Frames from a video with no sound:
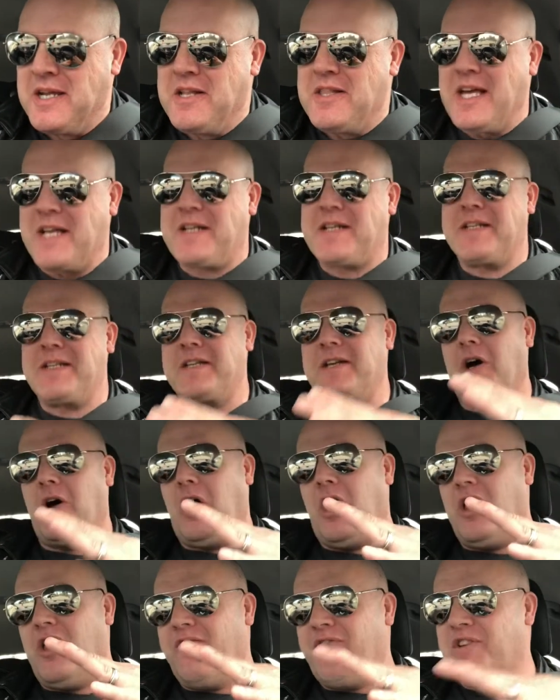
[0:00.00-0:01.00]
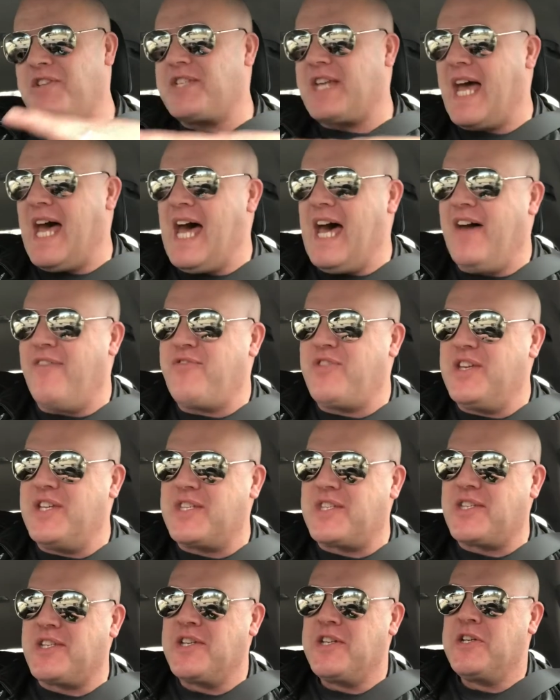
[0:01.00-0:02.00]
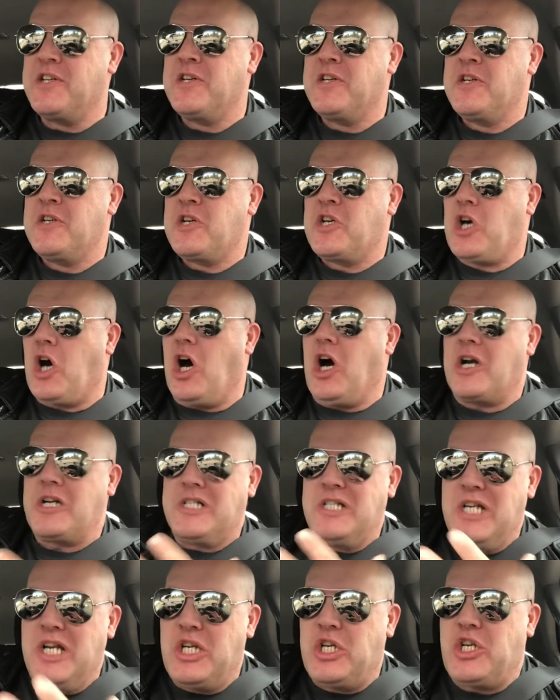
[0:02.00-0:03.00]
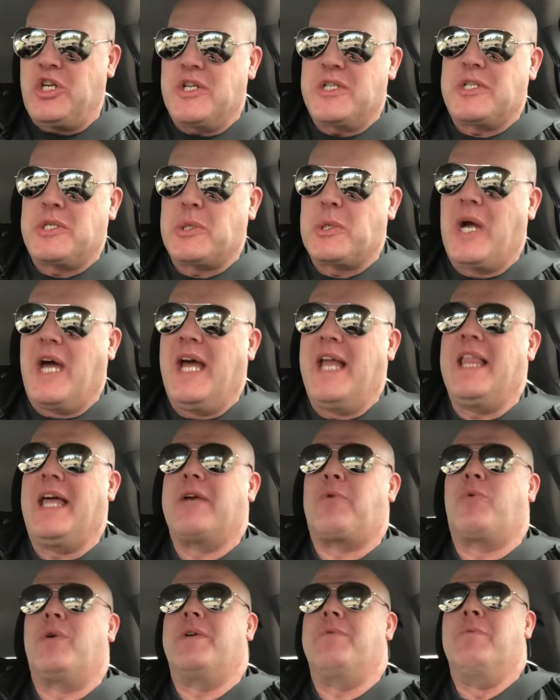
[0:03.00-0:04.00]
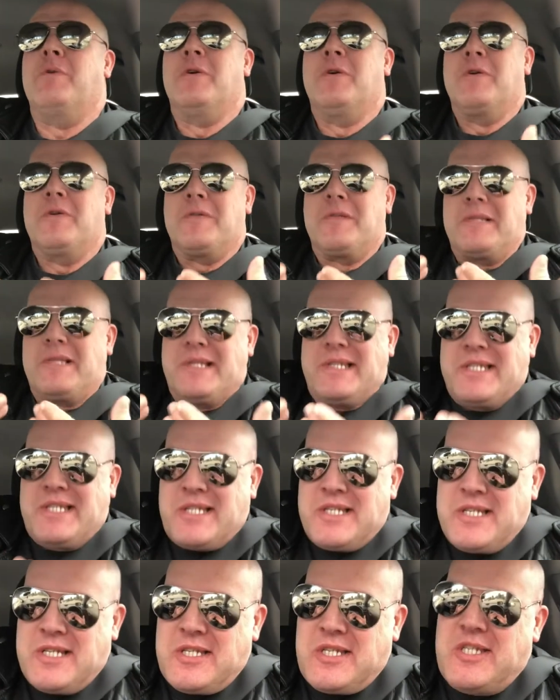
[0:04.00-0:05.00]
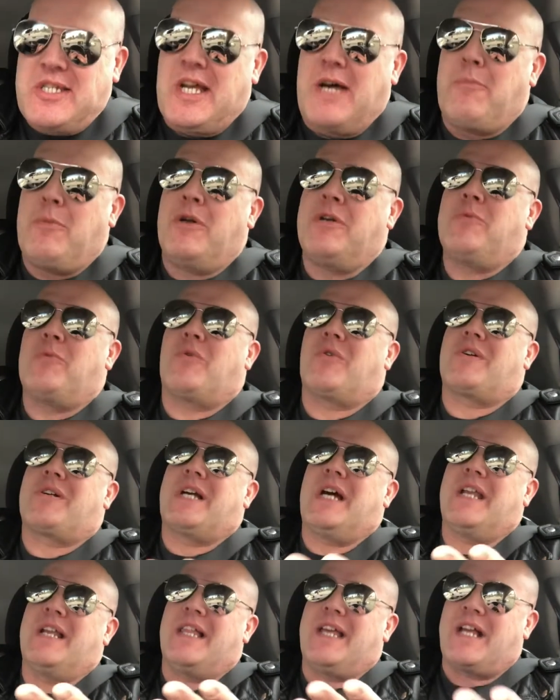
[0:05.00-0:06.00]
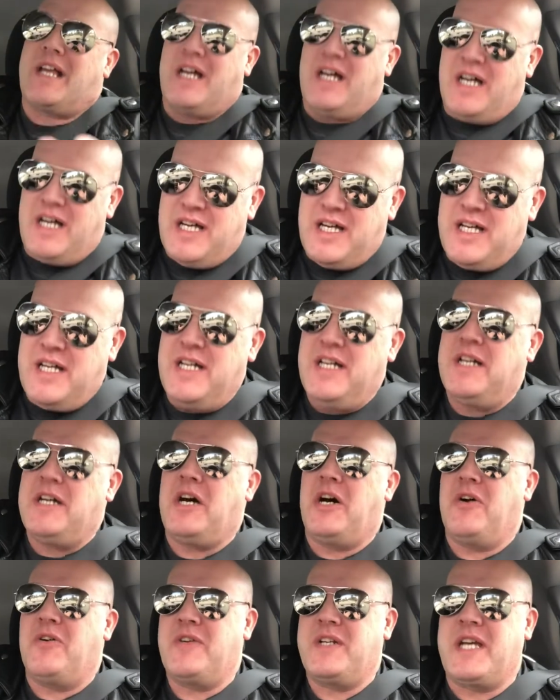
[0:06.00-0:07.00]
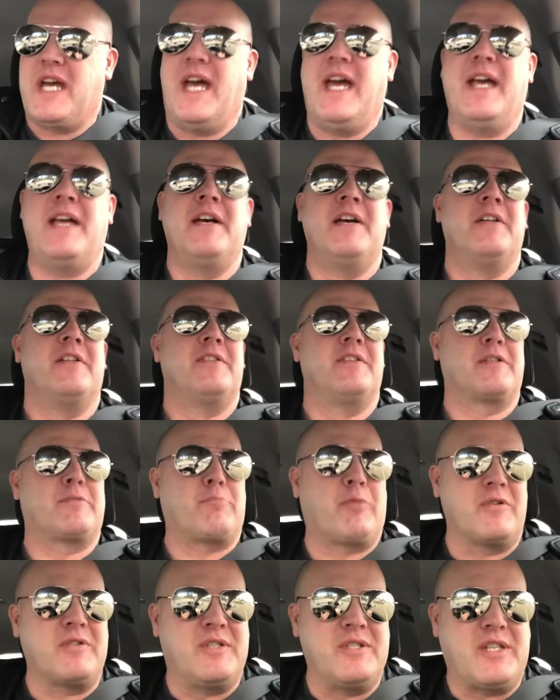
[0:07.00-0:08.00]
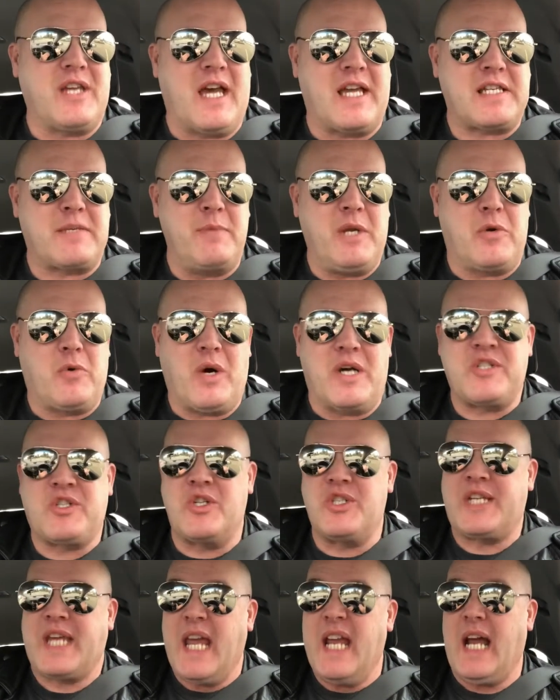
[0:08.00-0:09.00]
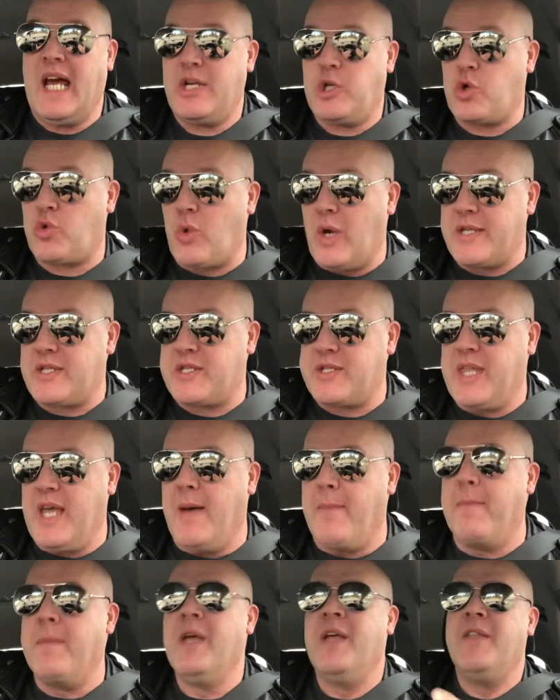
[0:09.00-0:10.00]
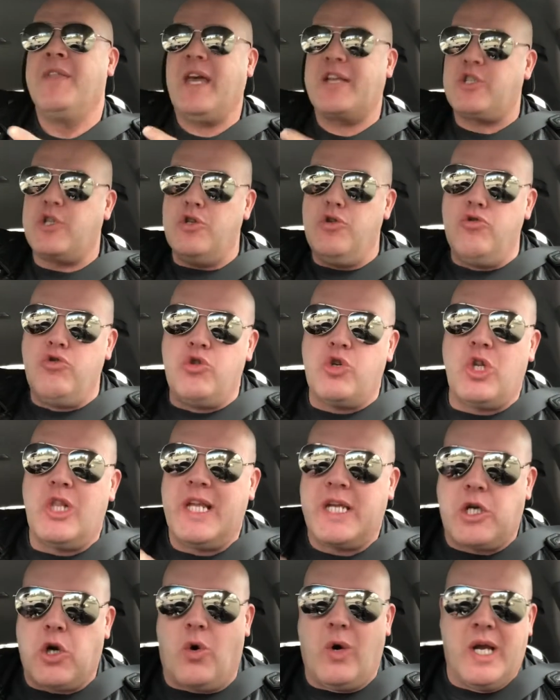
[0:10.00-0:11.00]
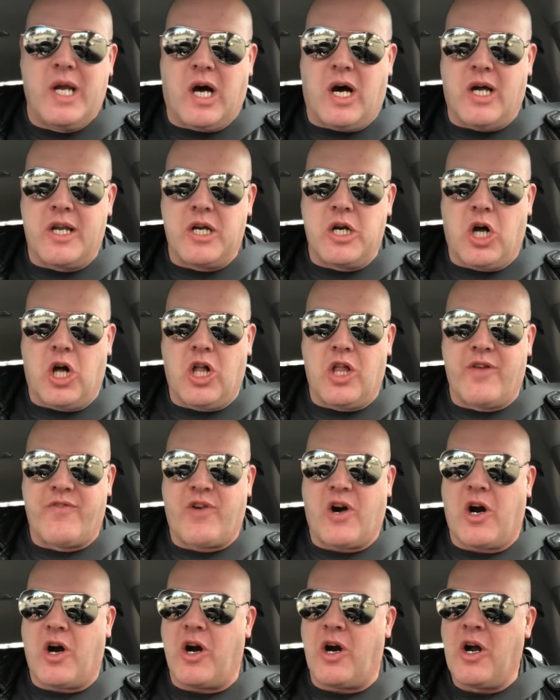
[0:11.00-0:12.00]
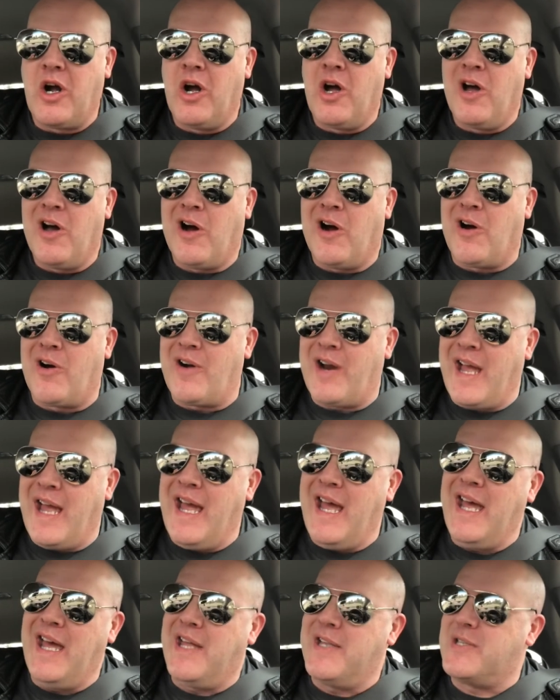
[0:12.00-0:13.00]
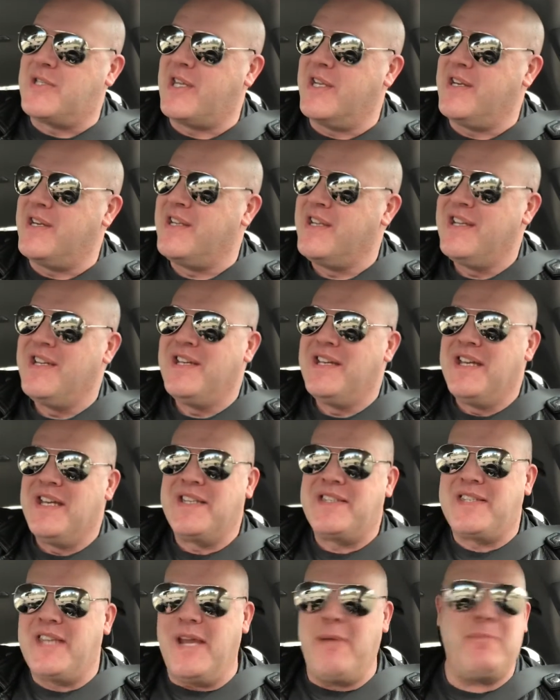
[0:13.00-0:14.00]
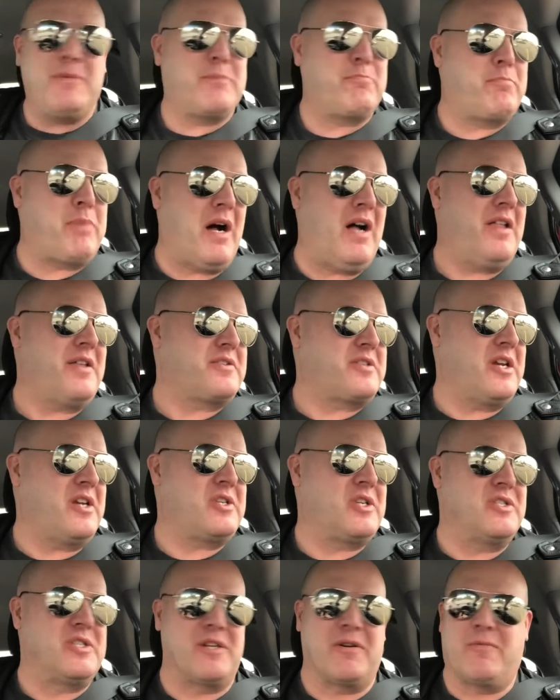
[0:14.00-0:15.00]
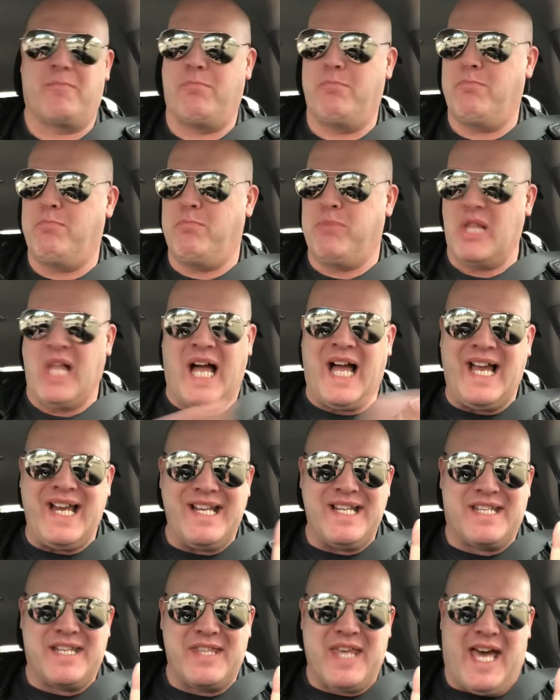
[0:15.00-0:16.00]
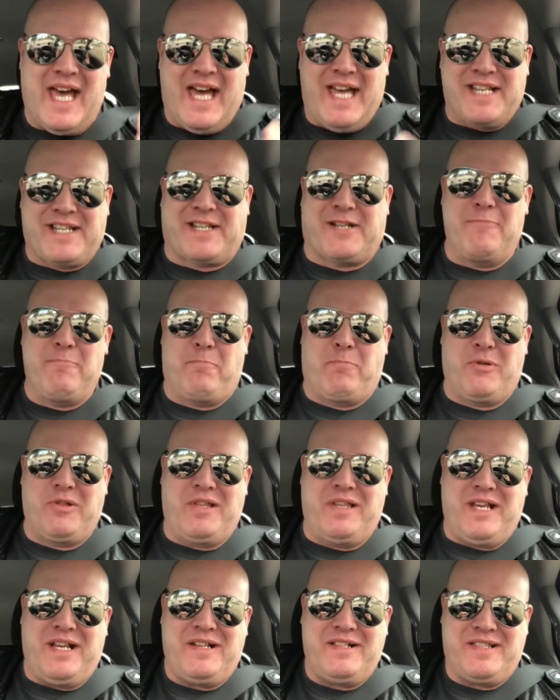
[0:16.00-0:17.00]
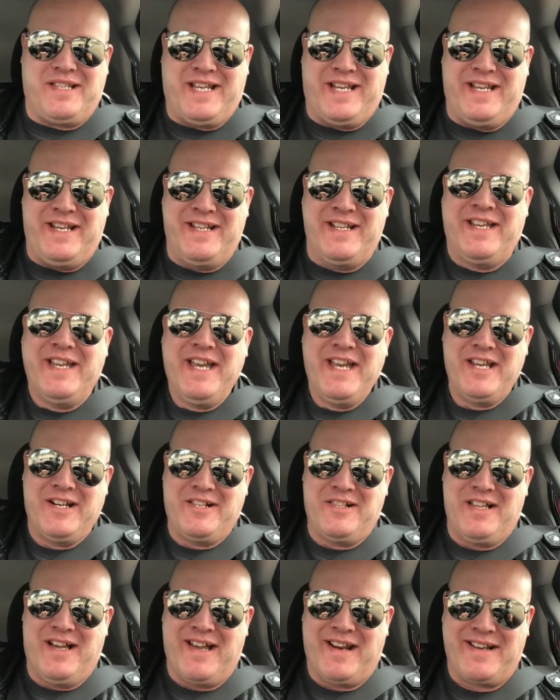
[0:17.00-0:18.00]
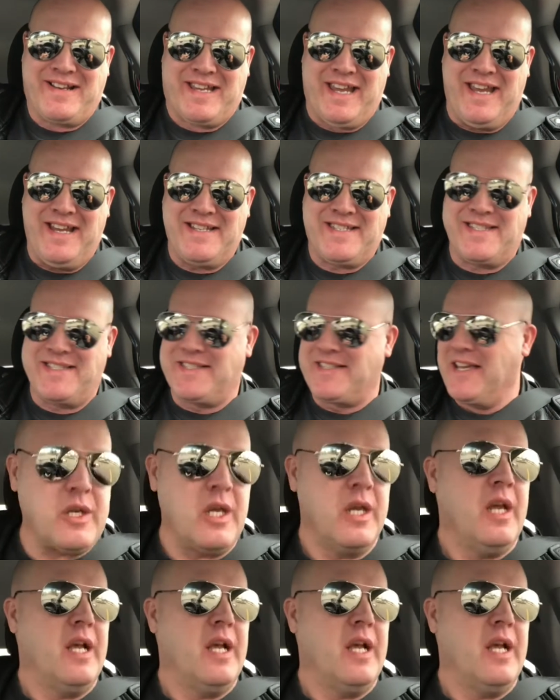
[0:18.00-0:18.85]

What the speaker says: Like, all of us have this cognitions, right? Like, we listen to someone, we're kind of like, okay, this person's asking me questions. Can I trust them? That's usually going on in all of our heads. And it seems politicians are blind to that completely in a lot of cases.